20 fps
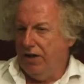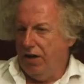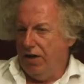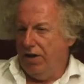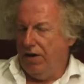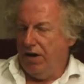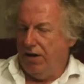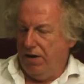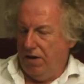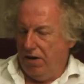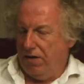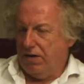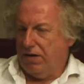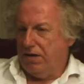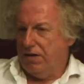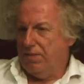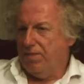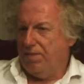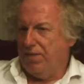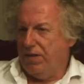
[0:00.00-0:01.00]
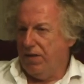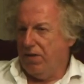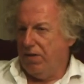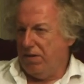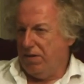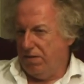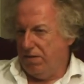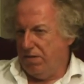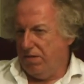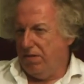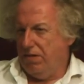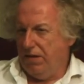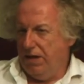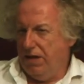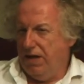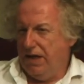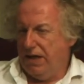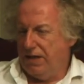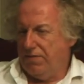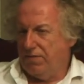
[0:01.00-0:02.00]
Not, not, not
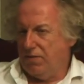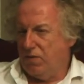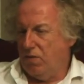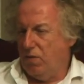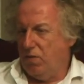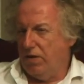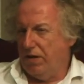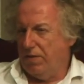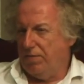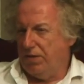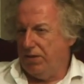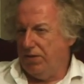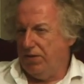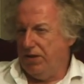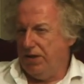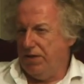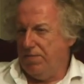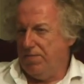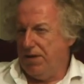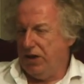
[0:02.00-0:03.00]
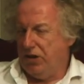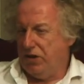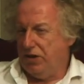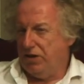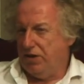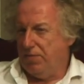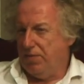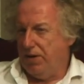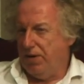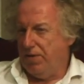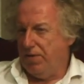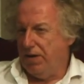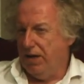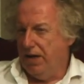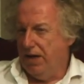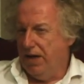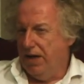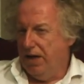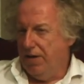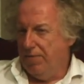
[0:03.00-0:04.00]
in this recording, but you did mention about
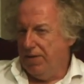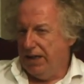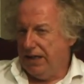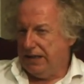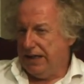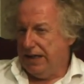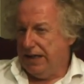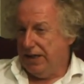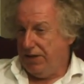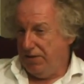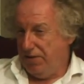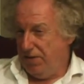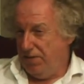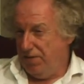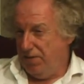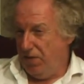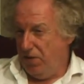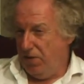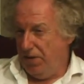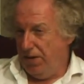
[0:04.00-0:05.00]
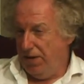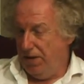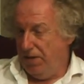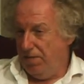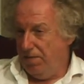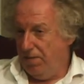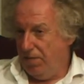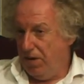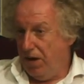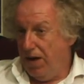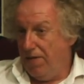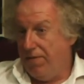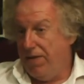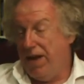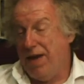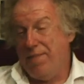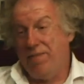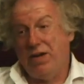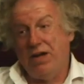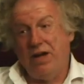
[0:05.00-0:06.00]
being sent to the void and
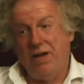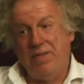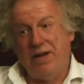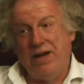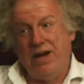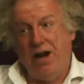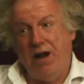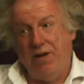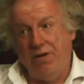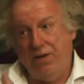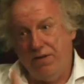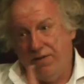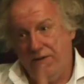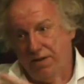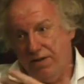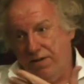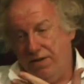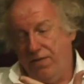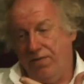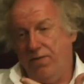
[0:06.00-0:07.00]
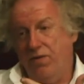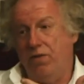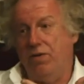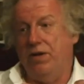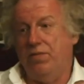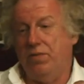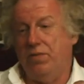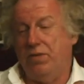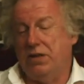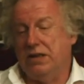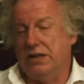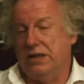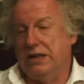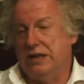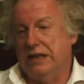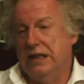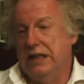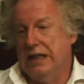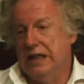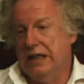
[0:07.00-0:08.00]
them coming out of the void
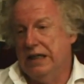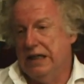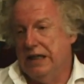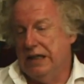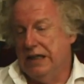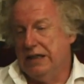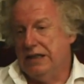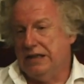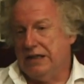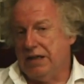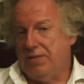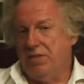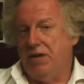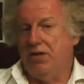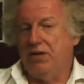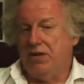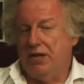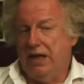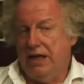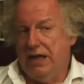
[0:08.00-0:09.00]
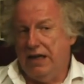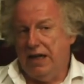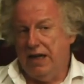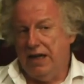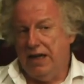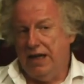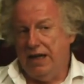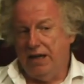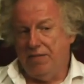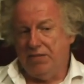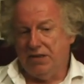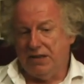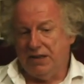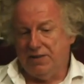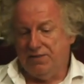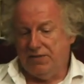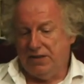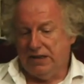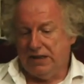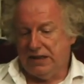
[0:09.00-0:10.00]
because some other uh, elements
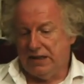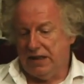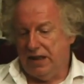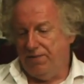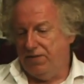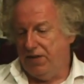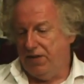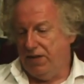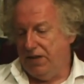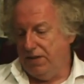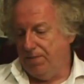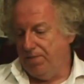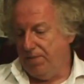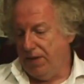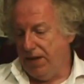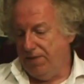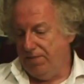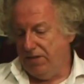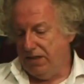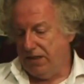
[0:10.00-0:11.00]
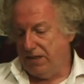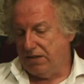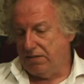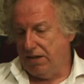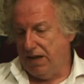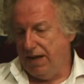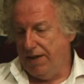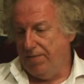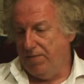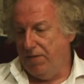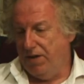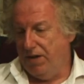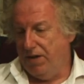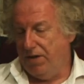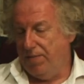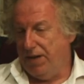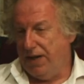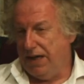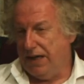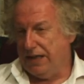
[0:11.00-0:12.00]
have, dis- have, uh, have described
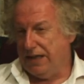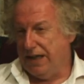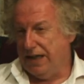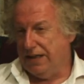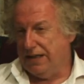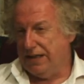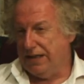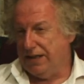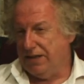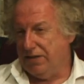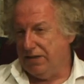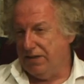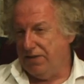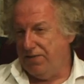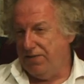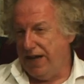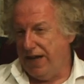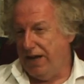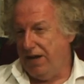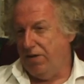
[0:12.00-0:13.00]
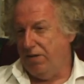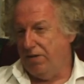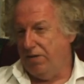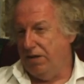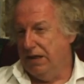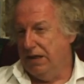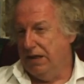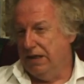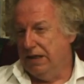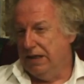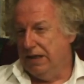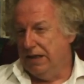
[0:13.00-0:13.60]
the bad guys here as a Valon,